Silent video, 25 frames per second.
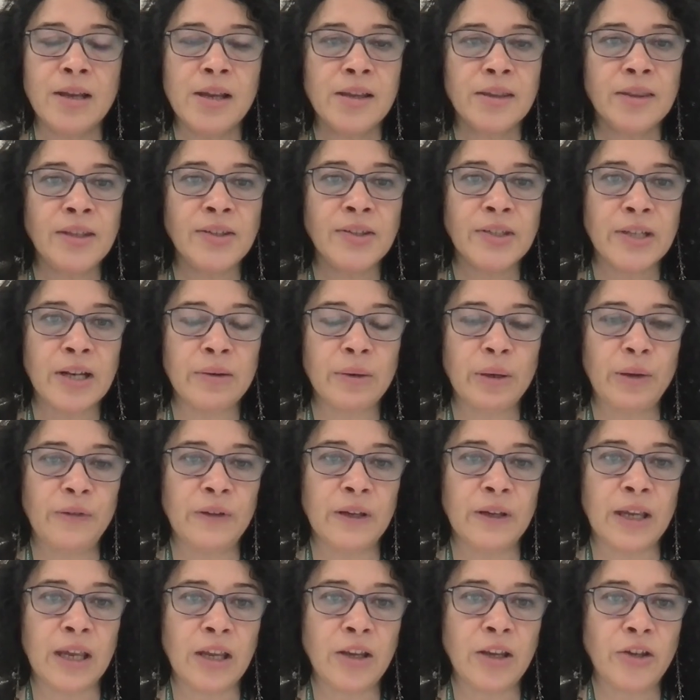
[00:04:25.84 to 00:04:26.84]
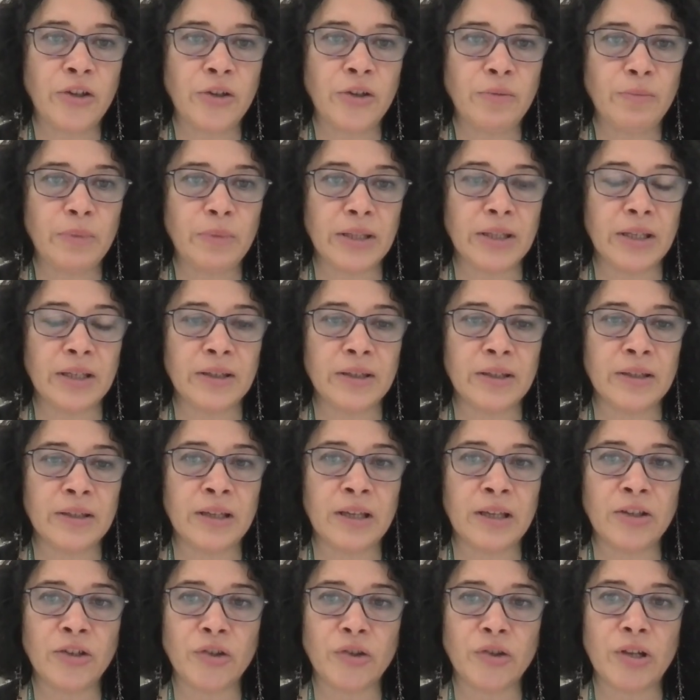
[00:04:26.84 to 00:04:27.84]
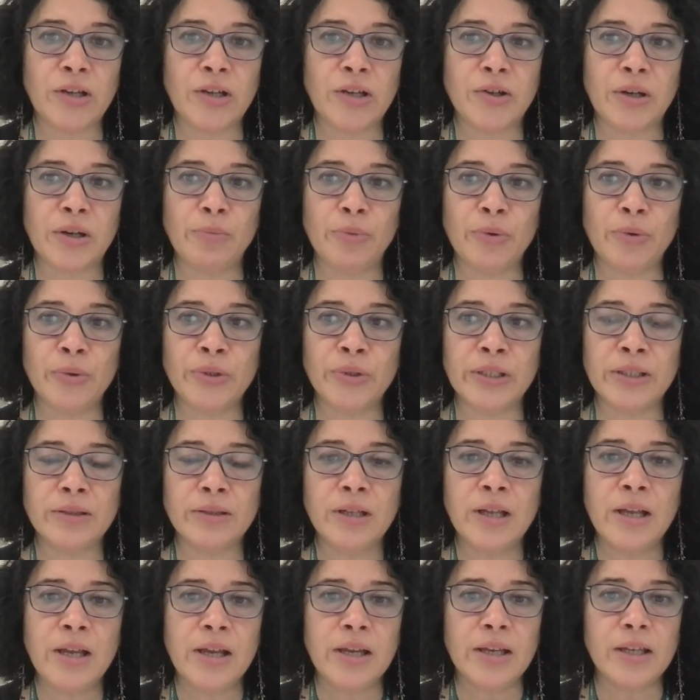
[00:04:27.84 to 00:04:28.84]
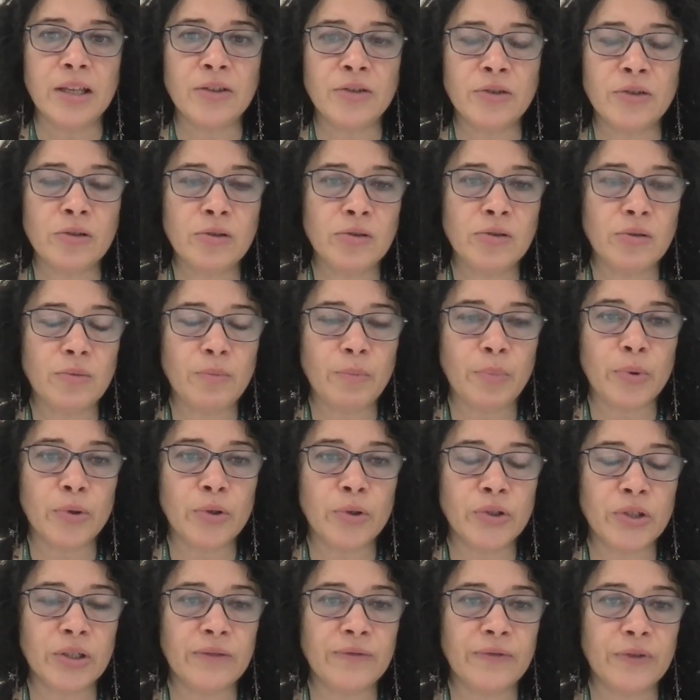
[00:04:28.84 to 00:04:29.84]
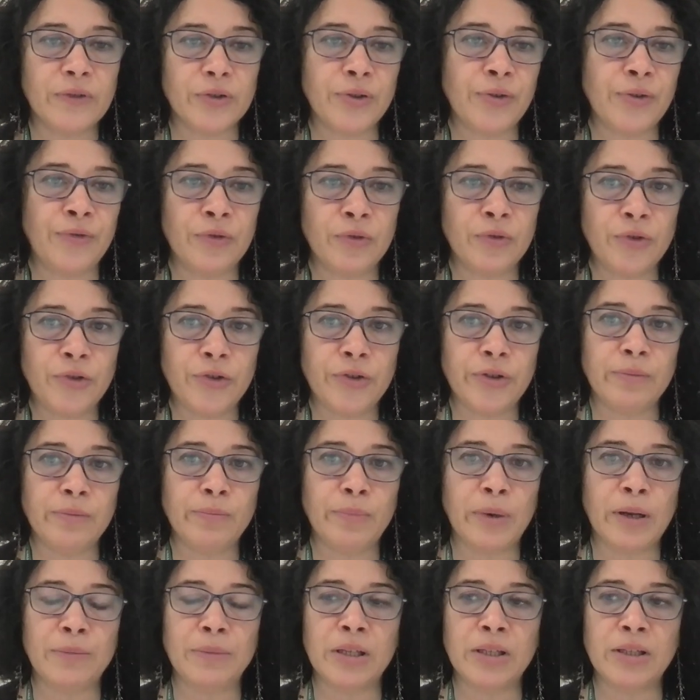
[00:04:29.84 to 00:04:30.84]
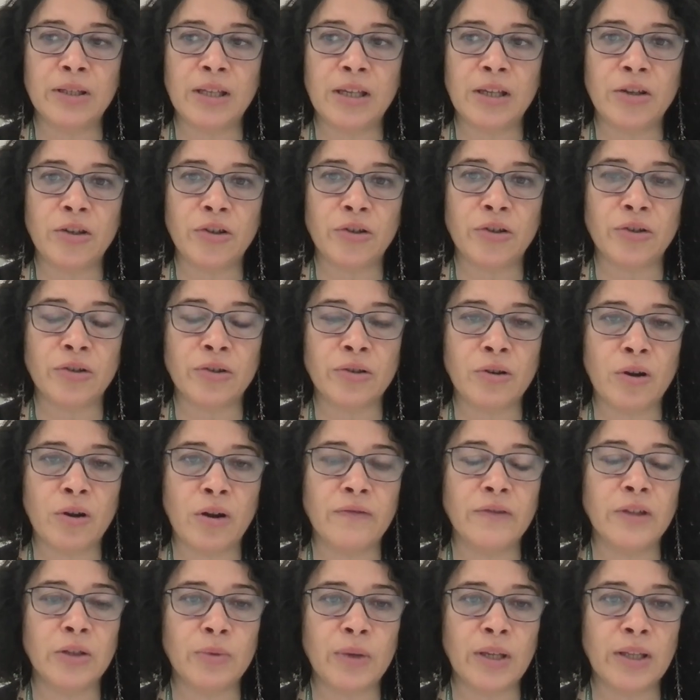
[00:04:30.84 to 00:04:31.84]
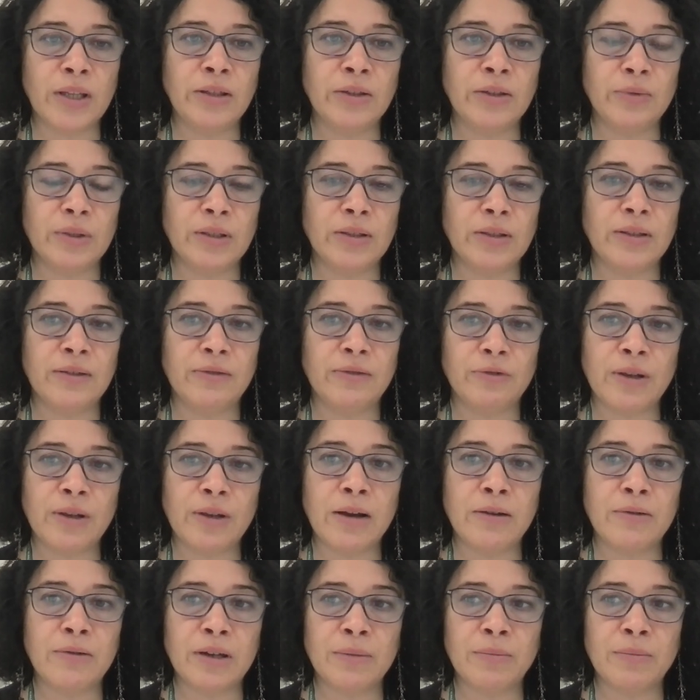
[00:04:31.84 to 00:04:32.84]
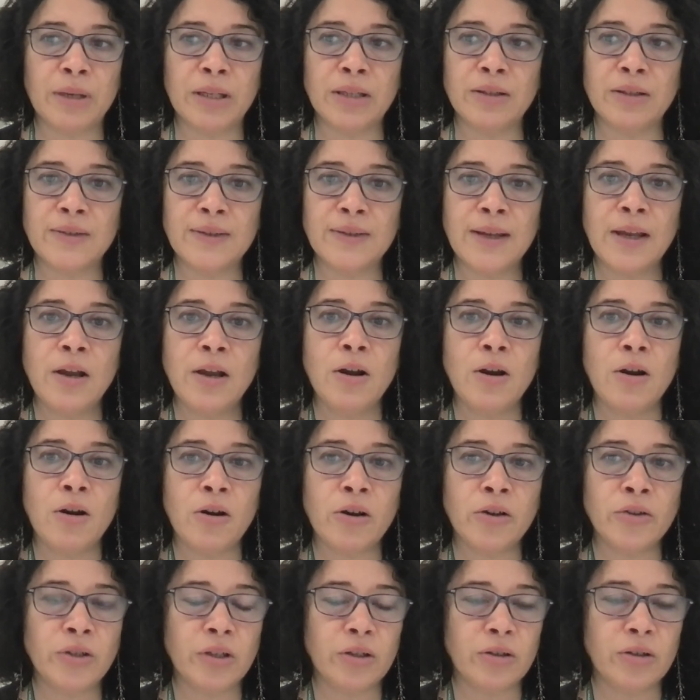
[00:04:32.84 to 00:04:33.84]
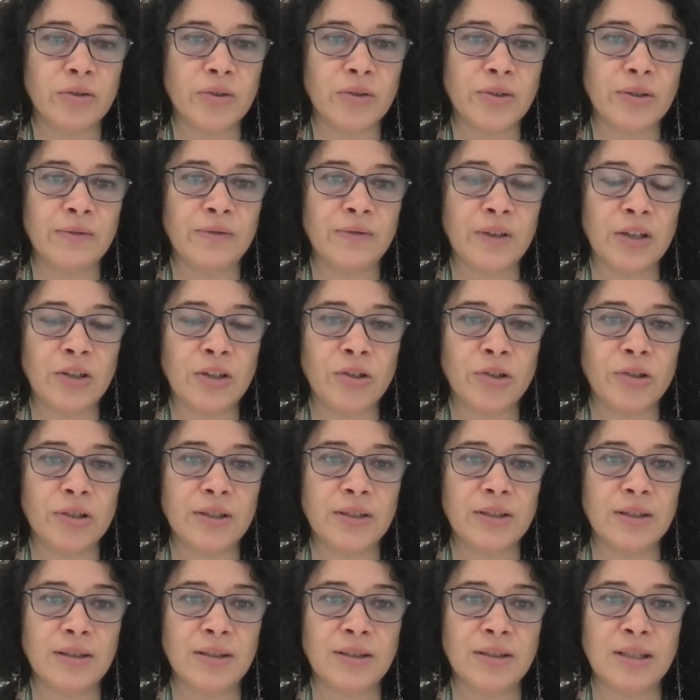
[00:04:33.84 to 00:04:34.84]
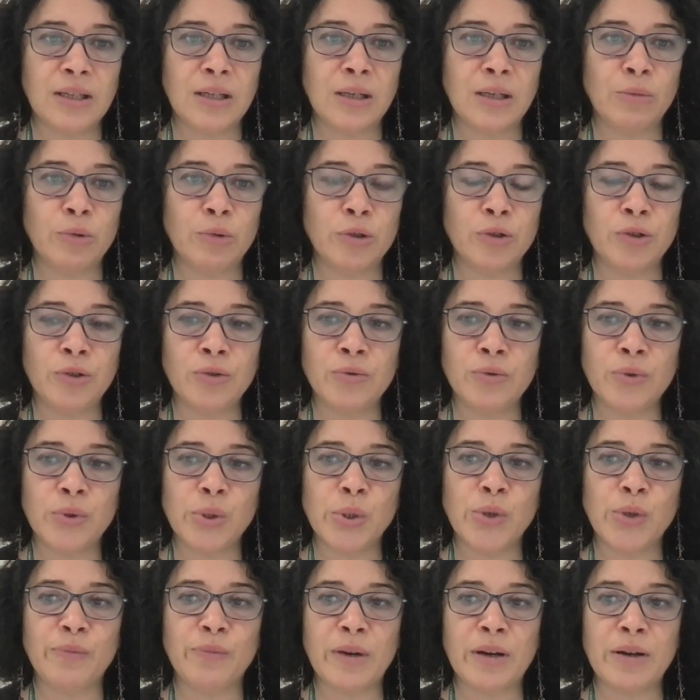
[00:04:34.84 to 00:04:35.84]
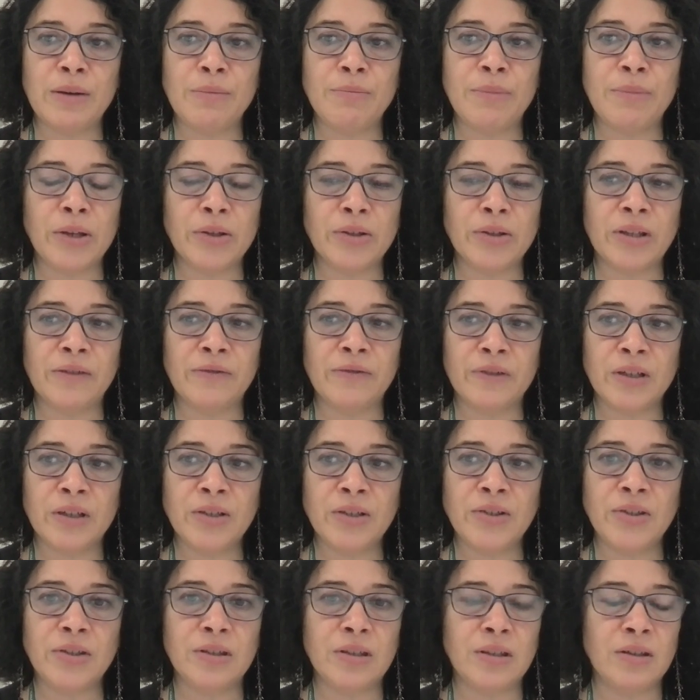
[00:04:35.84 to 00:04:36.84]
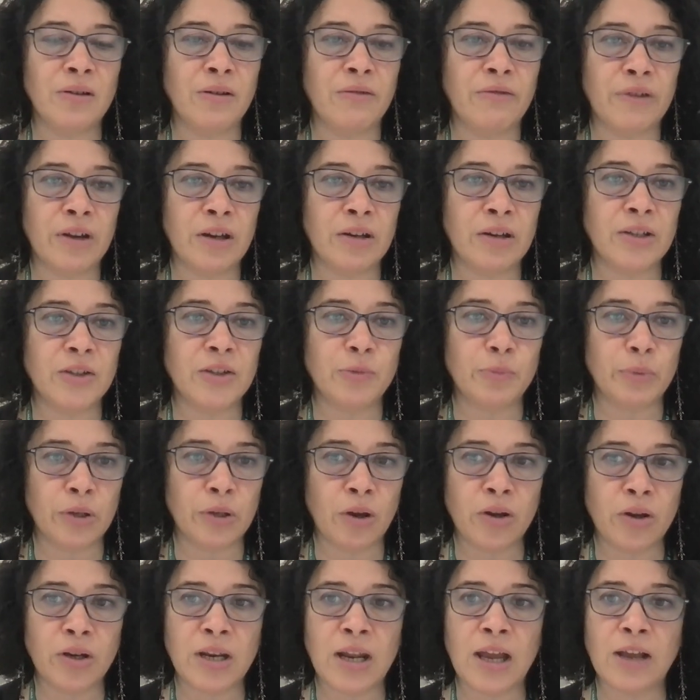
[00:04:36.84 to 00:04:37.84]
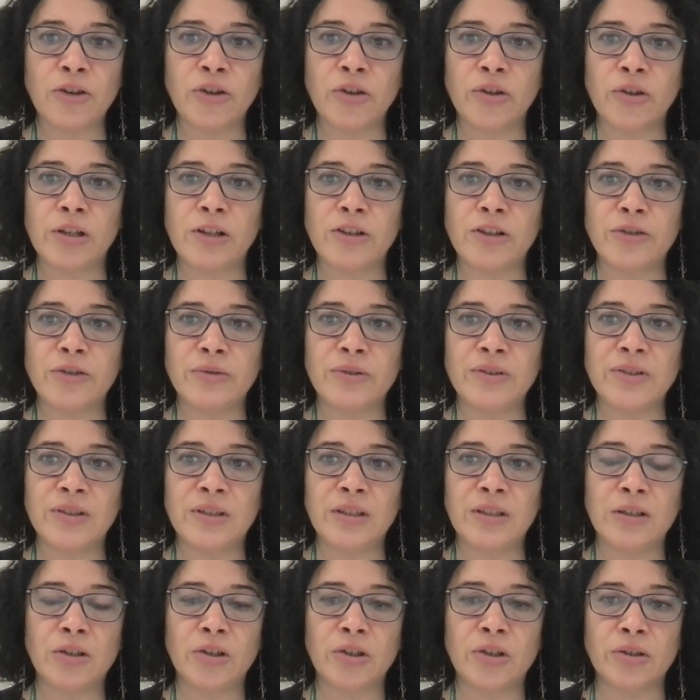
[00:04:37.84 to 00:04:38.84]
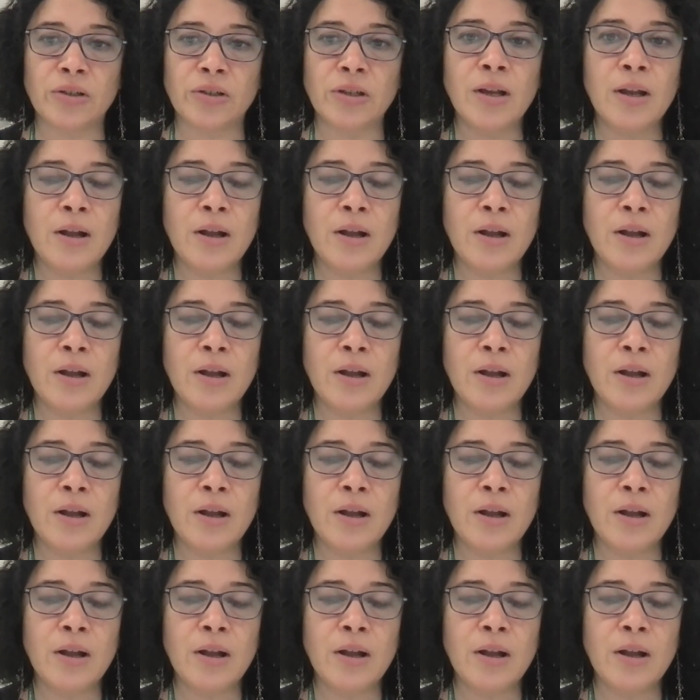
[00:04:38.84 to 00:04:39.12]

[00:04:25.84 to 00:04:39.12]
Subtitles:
This clarification by the International Tribunal is also important for the future implementation of the 2023 Agreement on the Conservation and Sustainable Use of Marine Biodiversity of areas beyond national jurisdiction,